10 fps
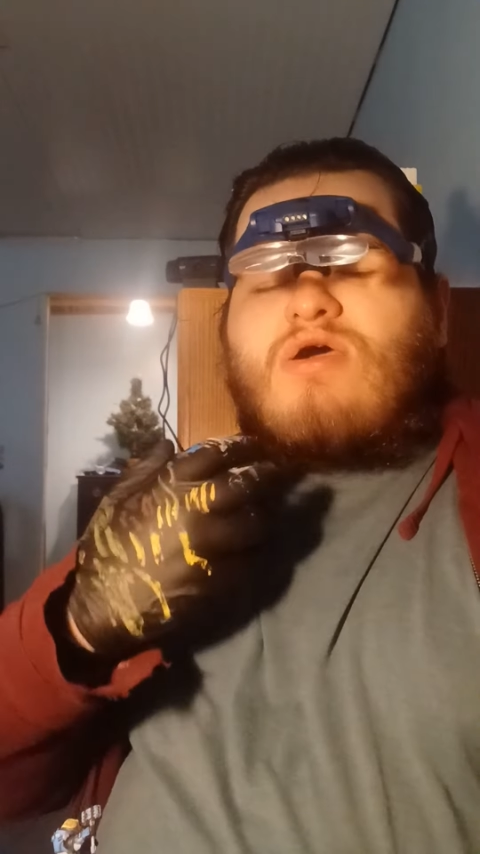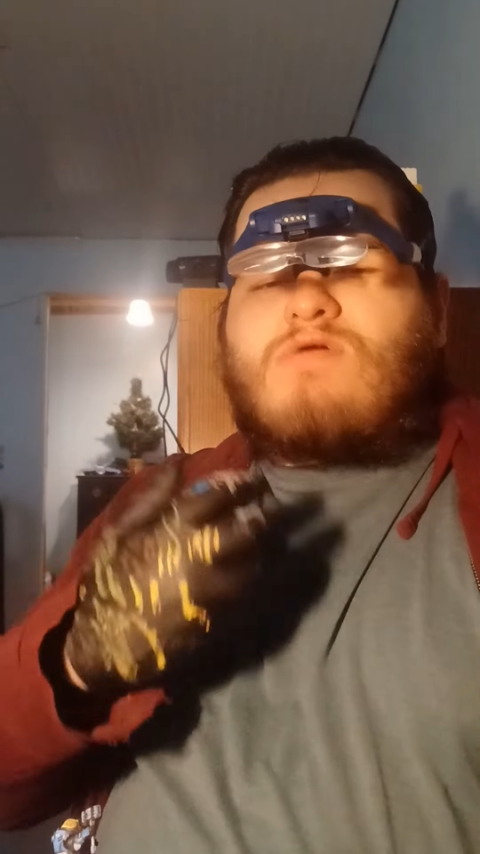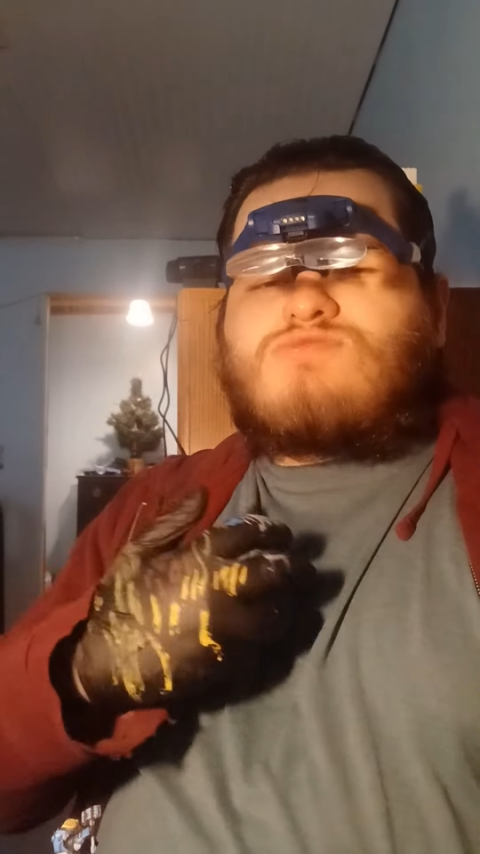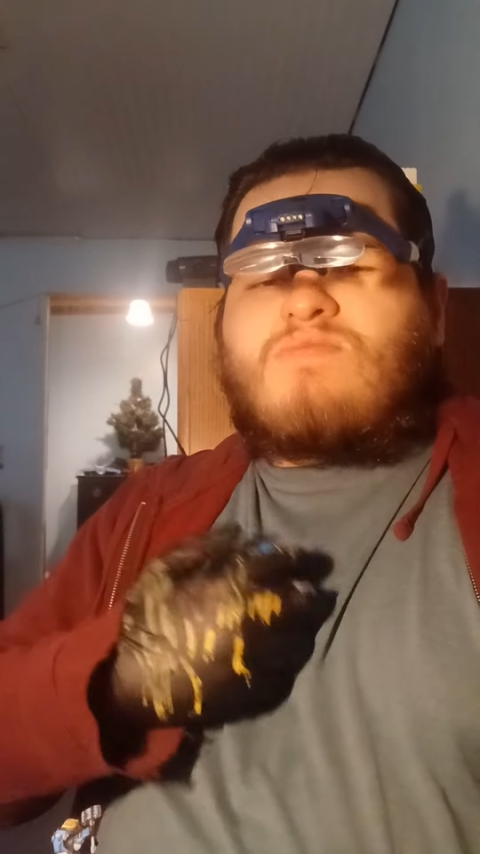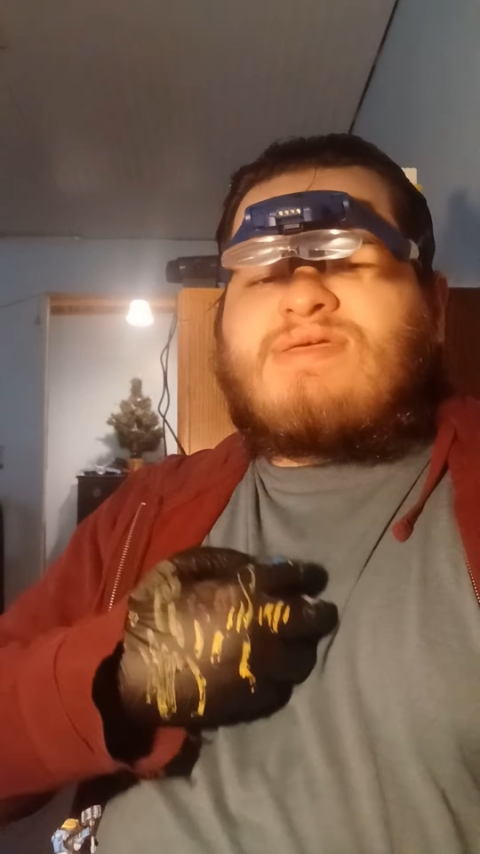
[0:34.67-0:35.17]

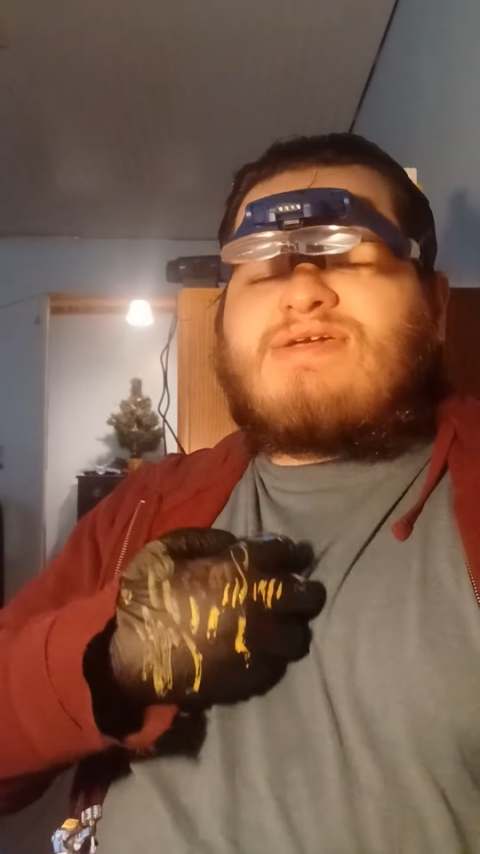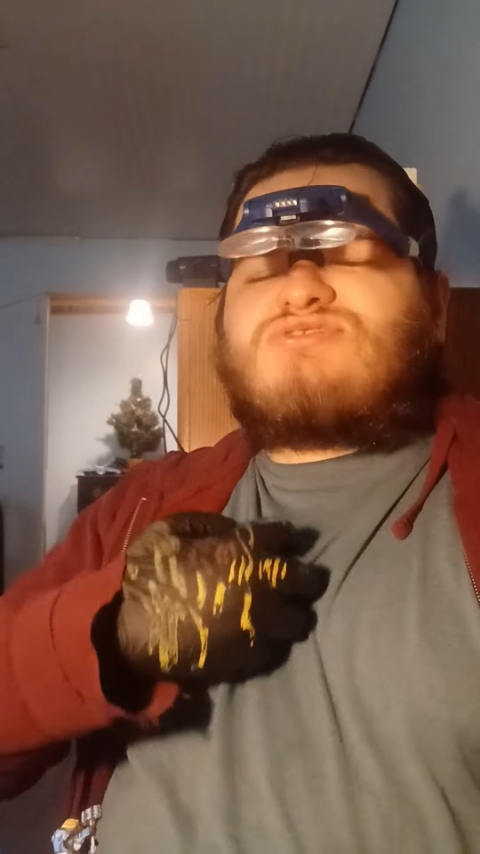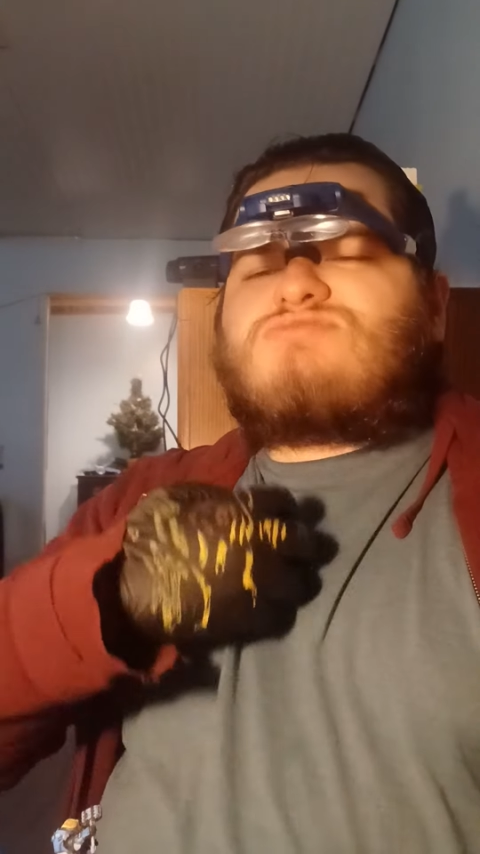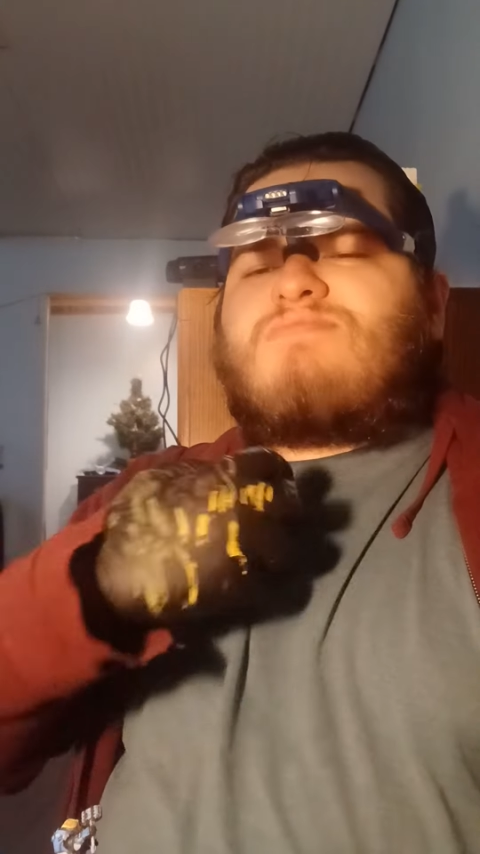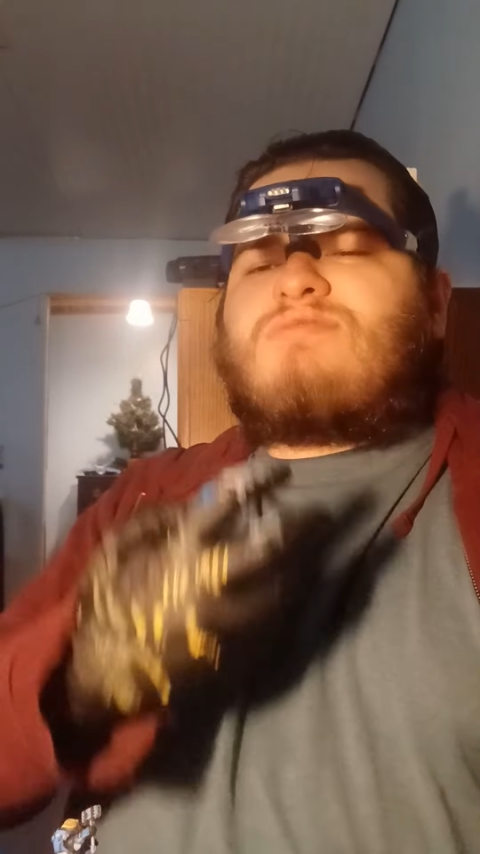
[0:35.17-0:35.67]
of someone
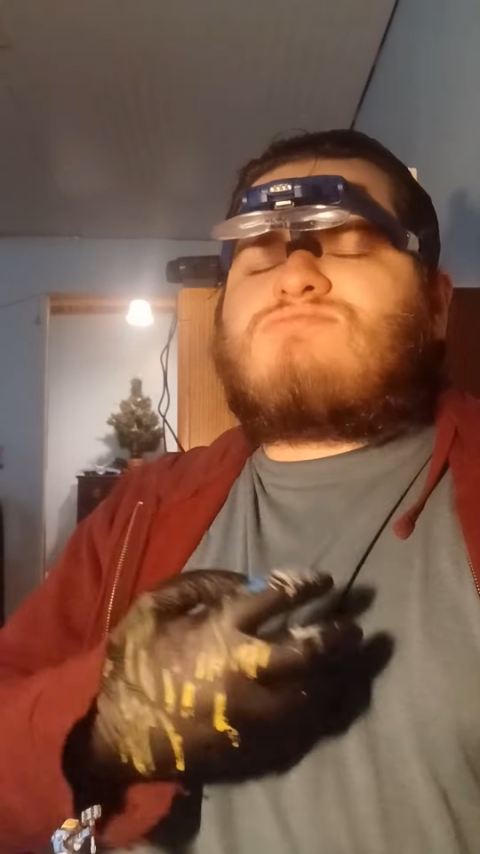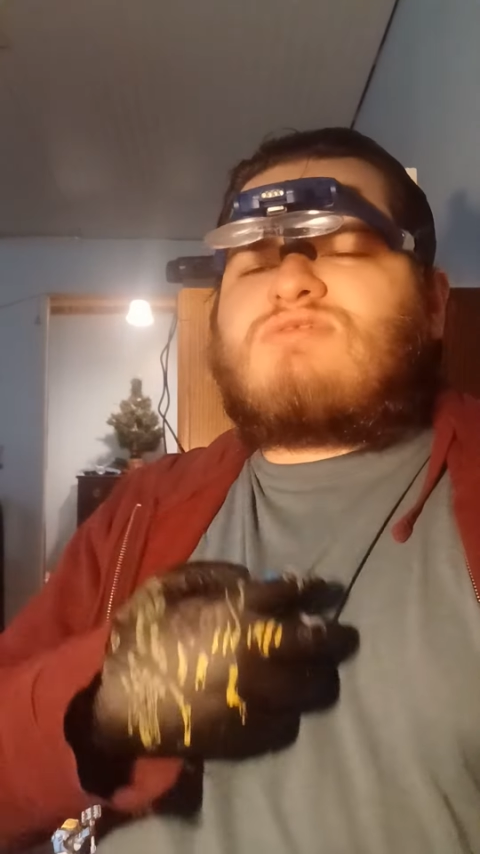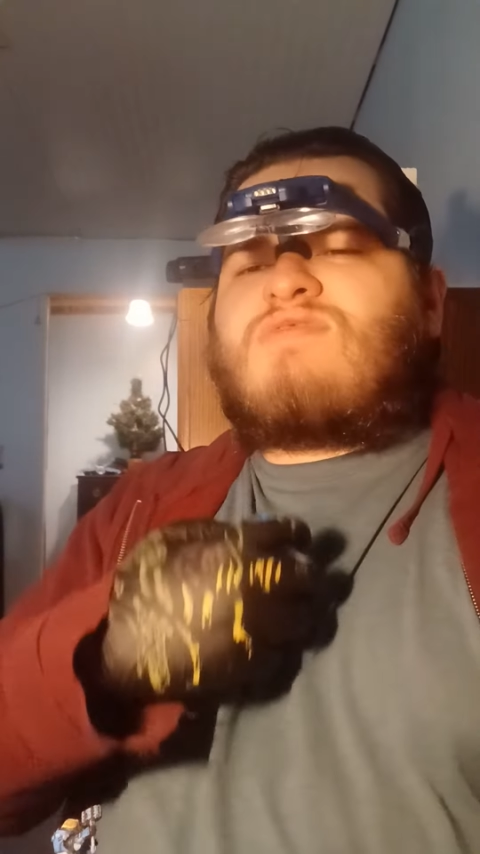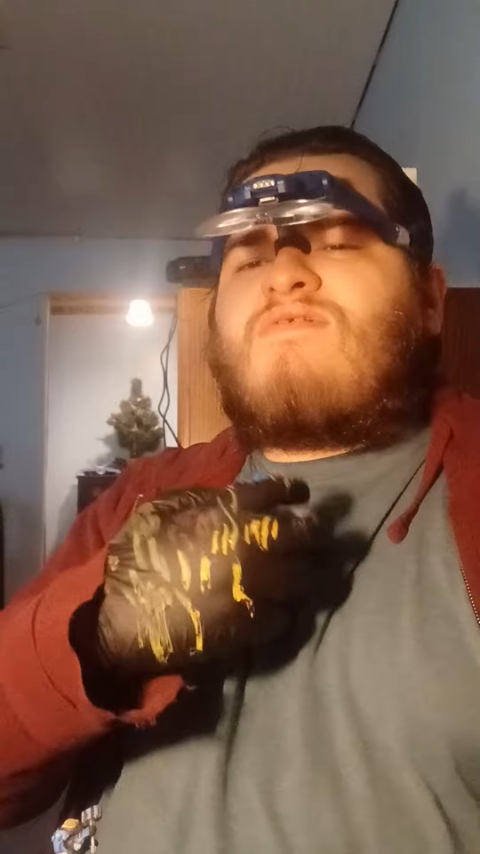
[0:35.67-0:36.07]
experiencing the